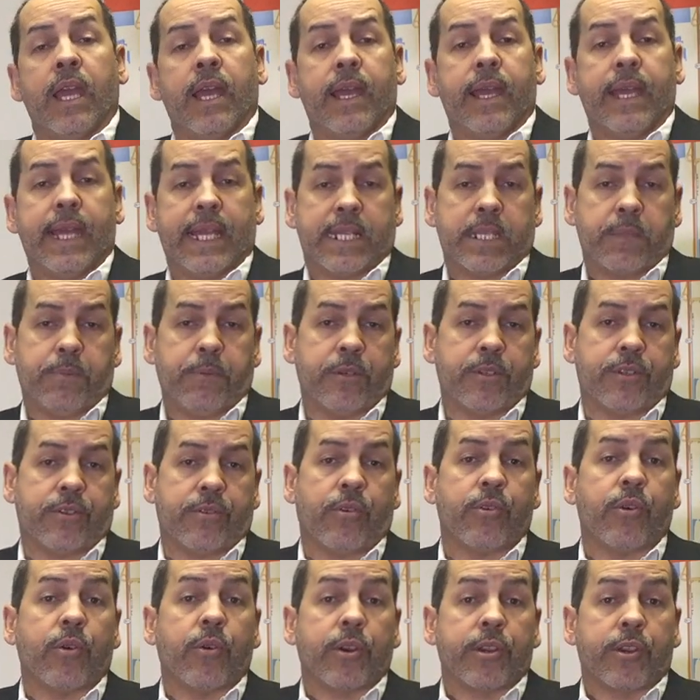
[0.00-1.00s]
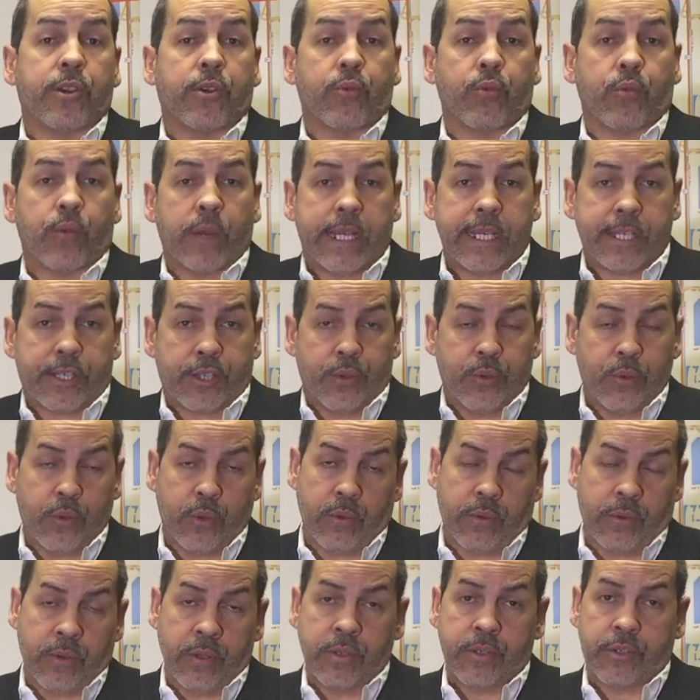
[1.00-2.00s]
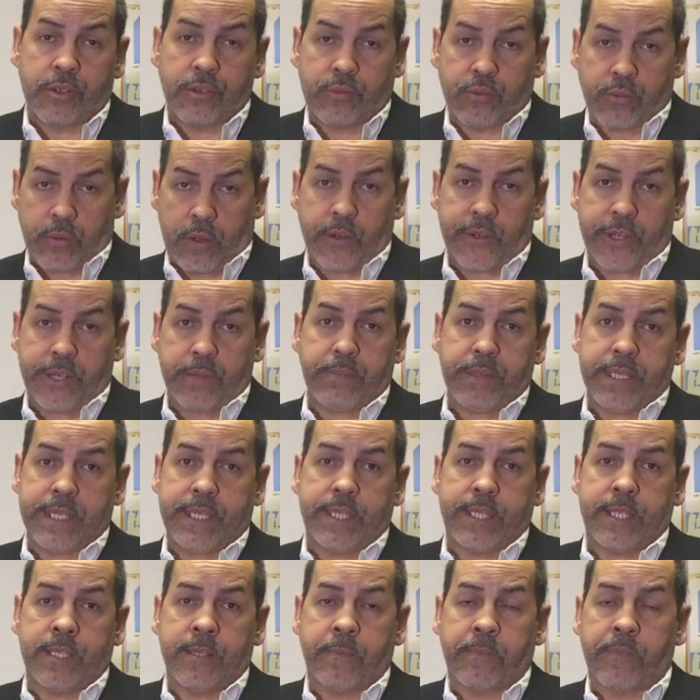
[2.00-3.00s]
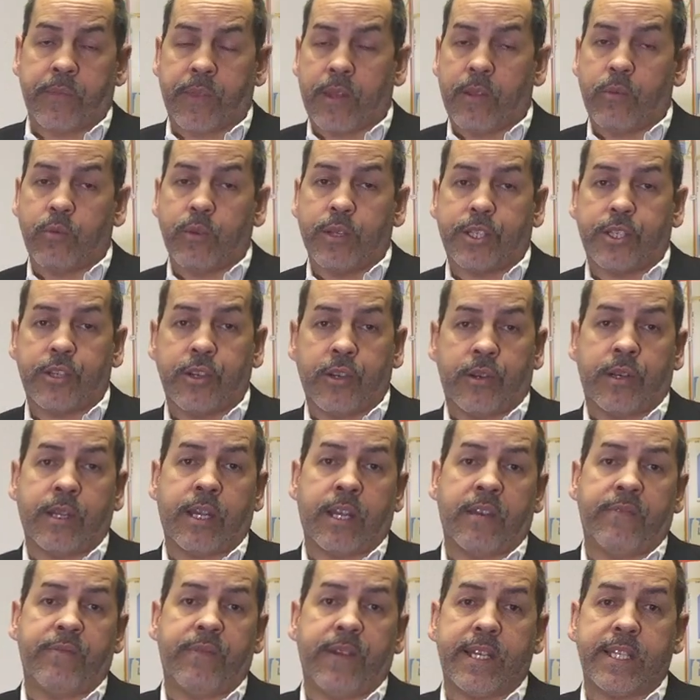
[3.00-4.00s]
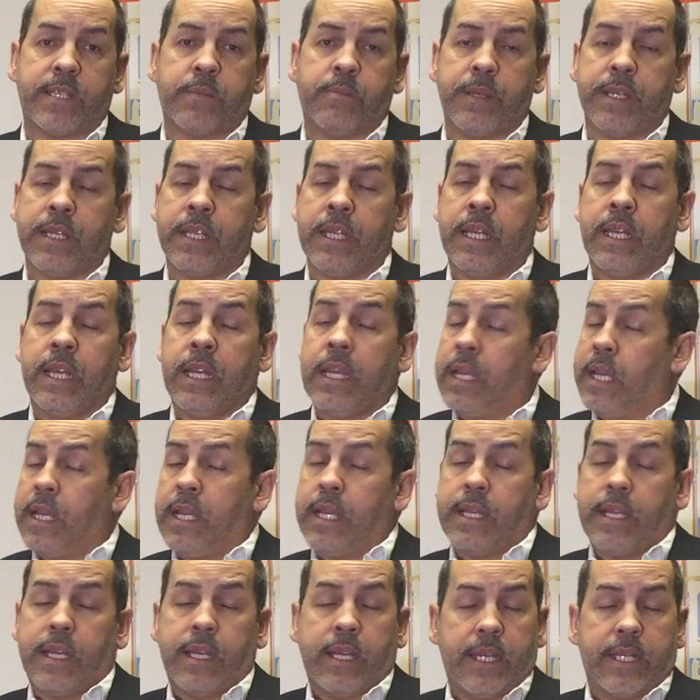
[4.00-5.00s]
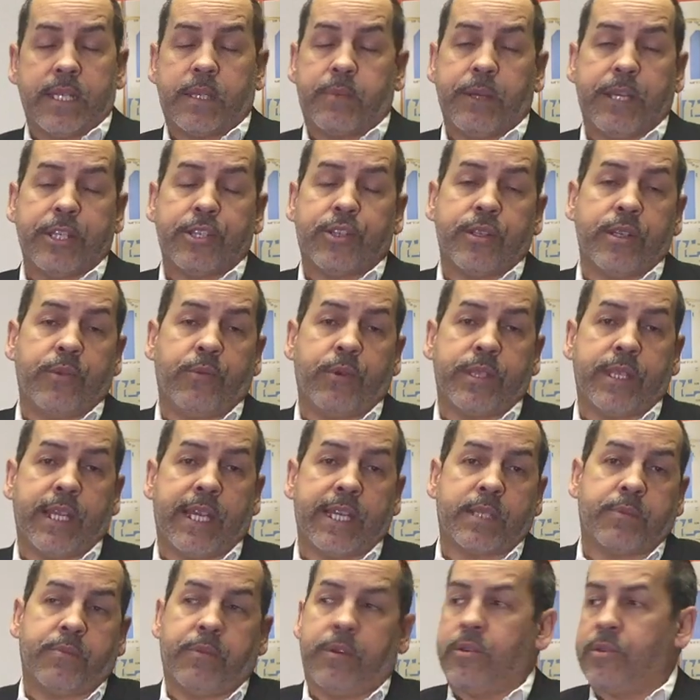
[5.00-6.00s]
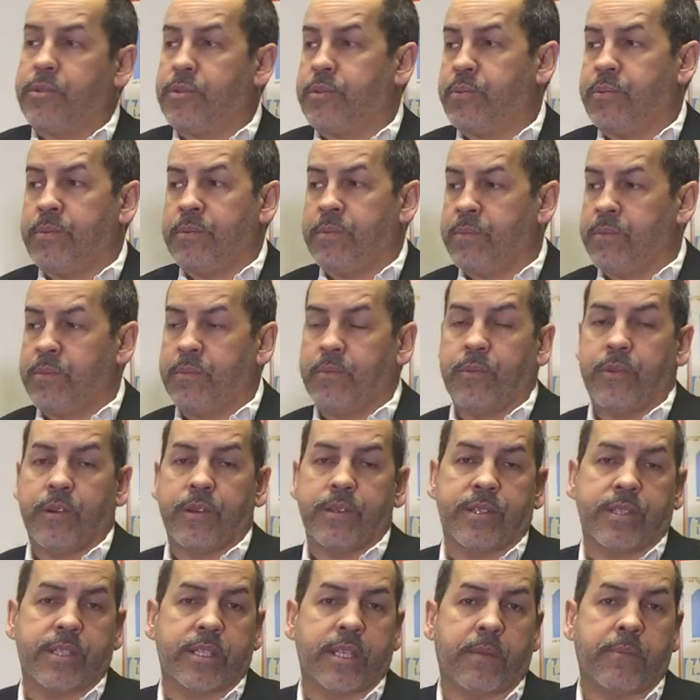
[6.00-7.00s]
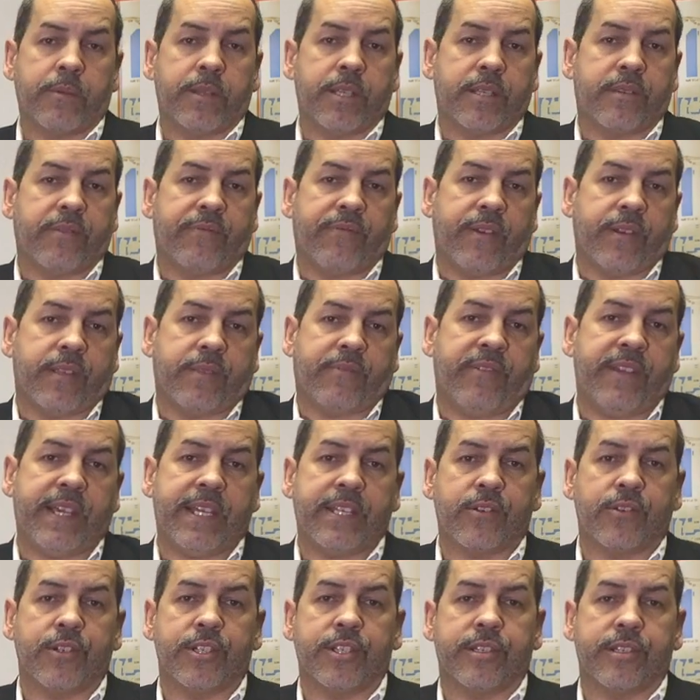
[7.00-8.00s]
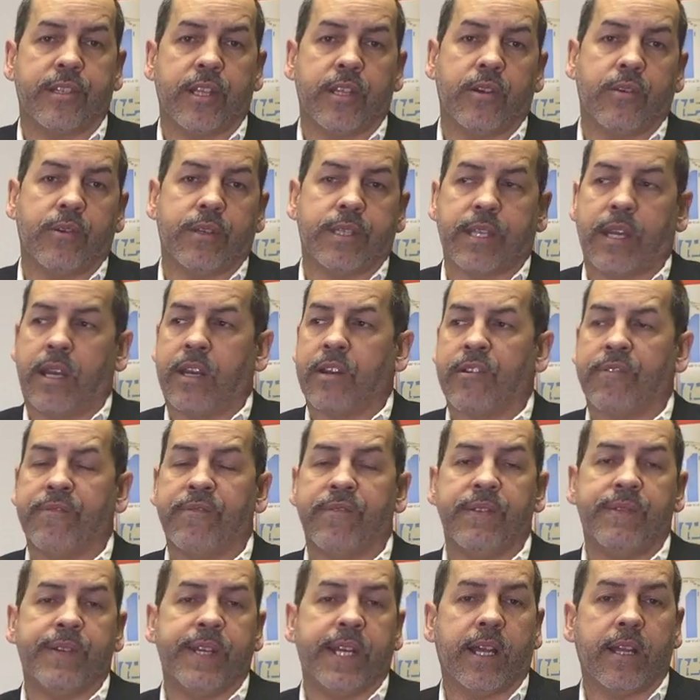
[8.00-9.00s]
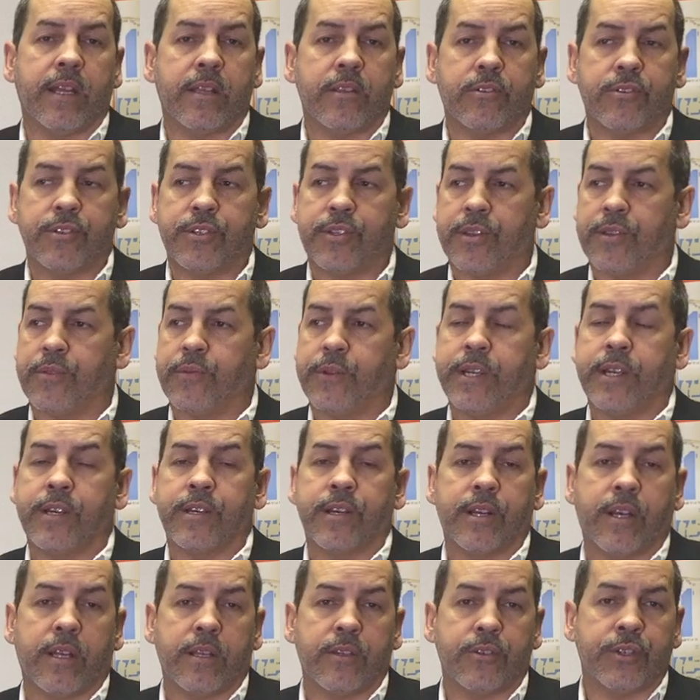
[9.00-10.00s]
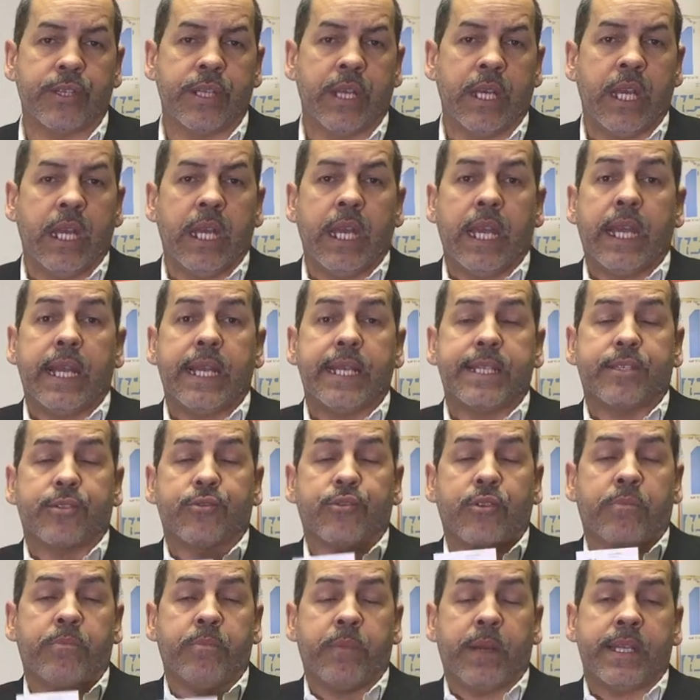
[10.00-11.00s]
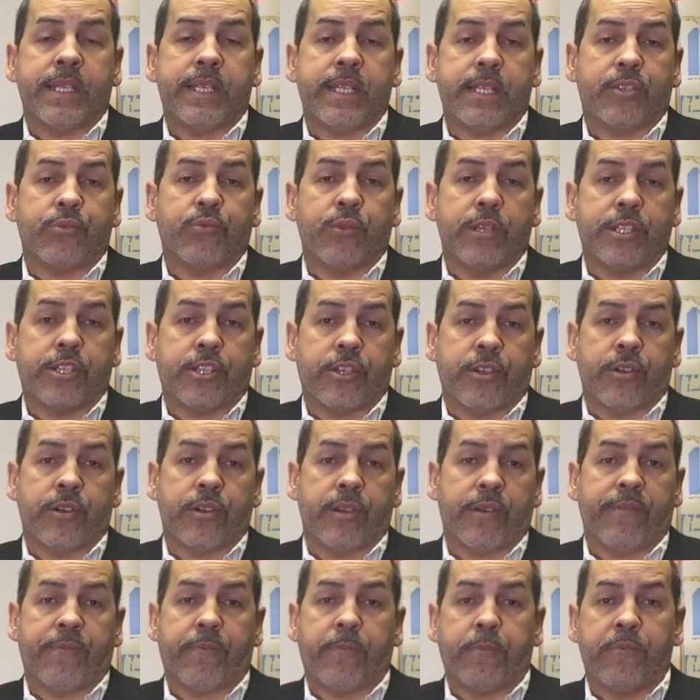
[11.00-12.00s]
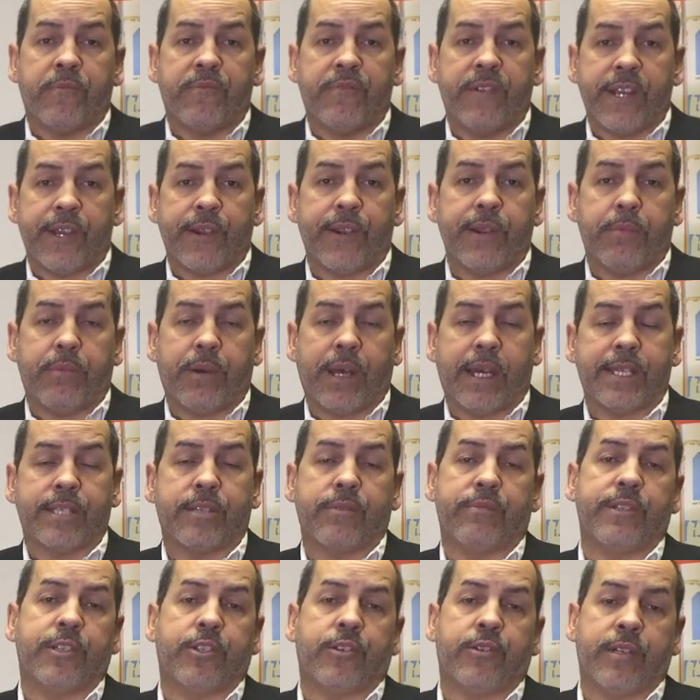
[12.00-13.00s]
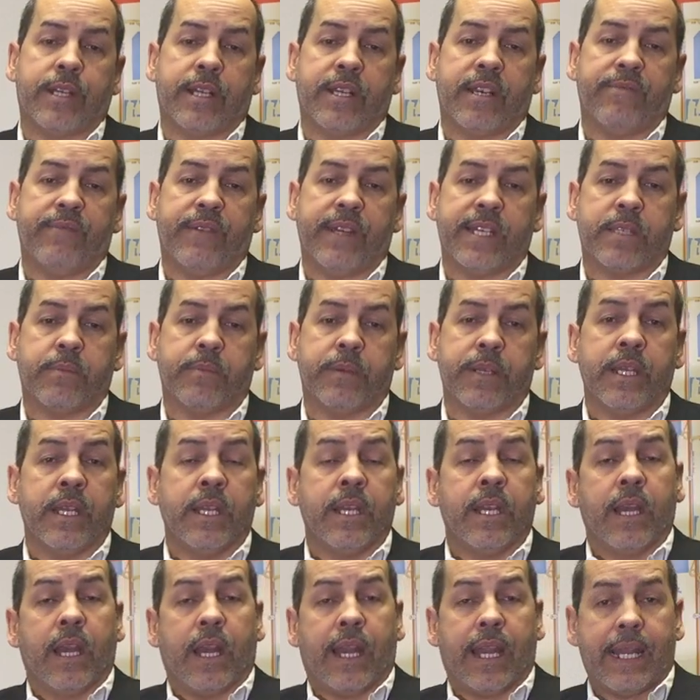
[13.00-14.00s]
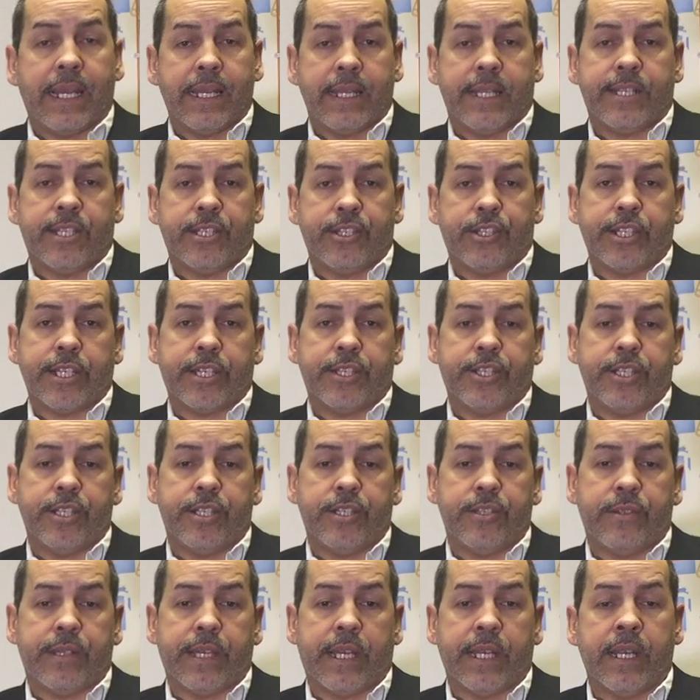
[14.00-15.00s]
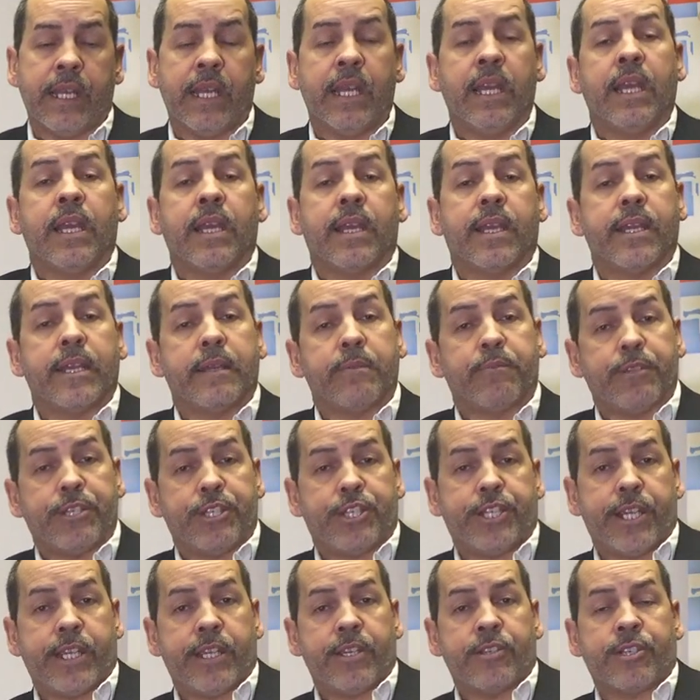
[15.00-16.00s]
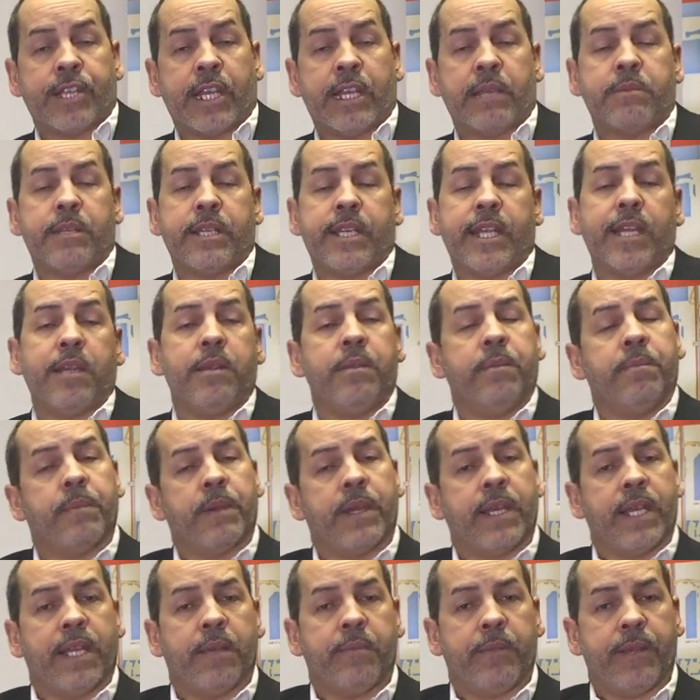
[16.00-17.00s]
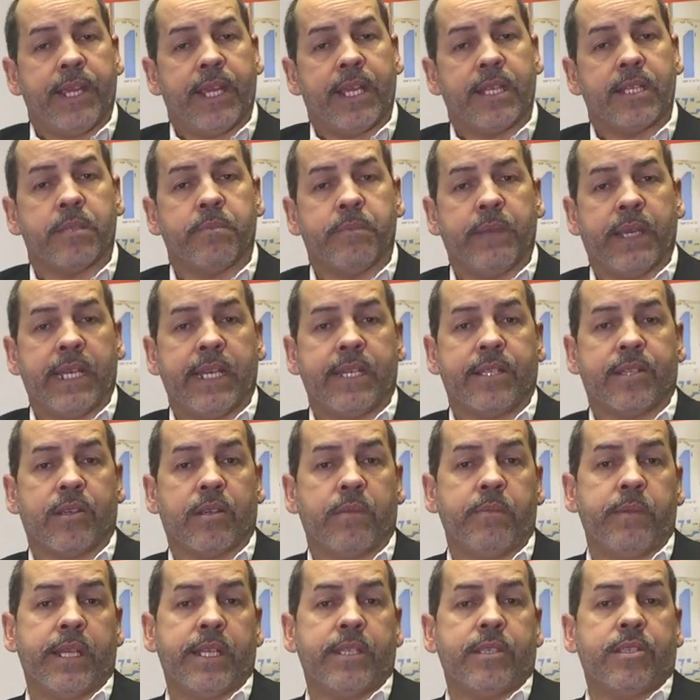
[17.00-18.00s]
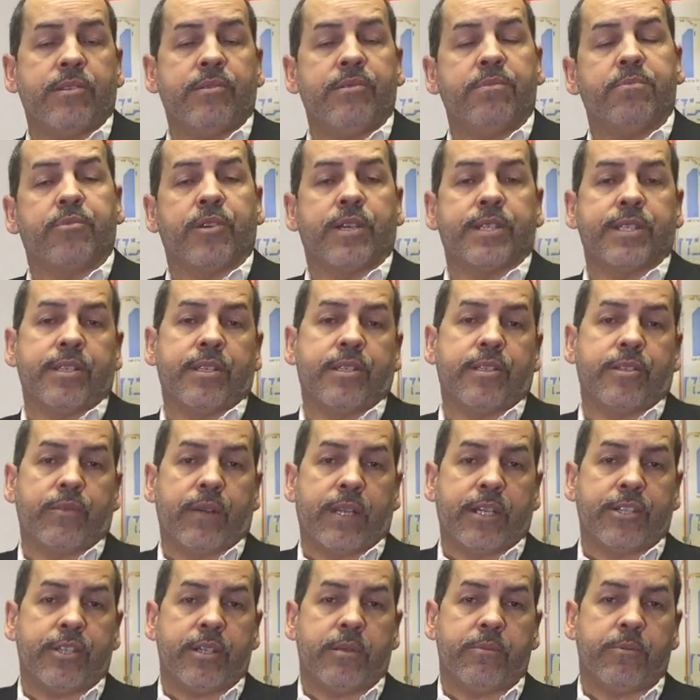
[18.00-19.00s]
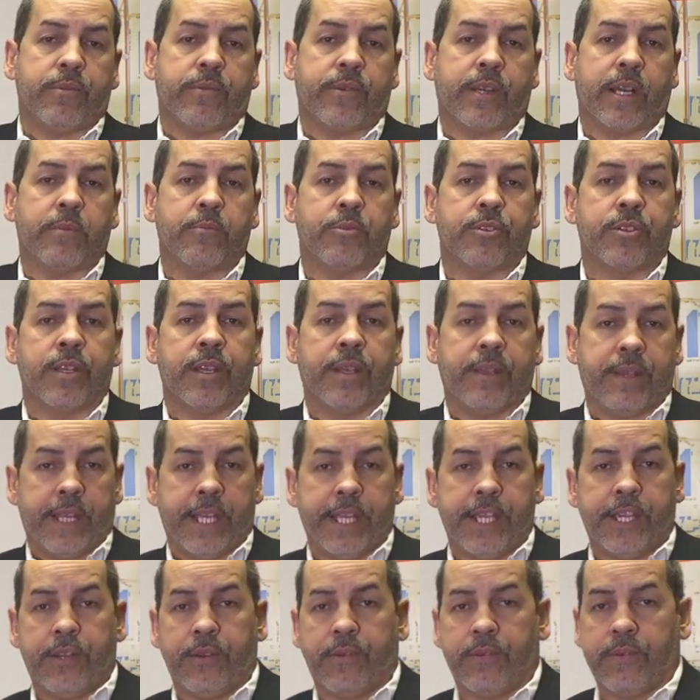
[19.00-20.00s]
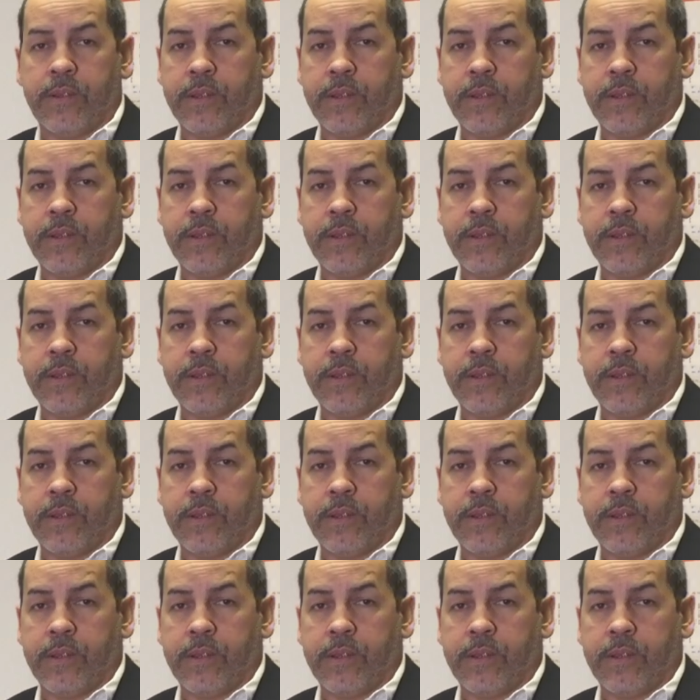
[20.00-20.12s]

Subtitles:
Expos are a great tool to grow your business. The return on investment, especially with expos, where some of the fees are as low as $150 or $300, it's tremendous return, very positive return on investment. Highly suggest you do that. I appreciate your time today. My name again is Manny Sarmiento, President of Doral Chamber of Commerce. Thank you.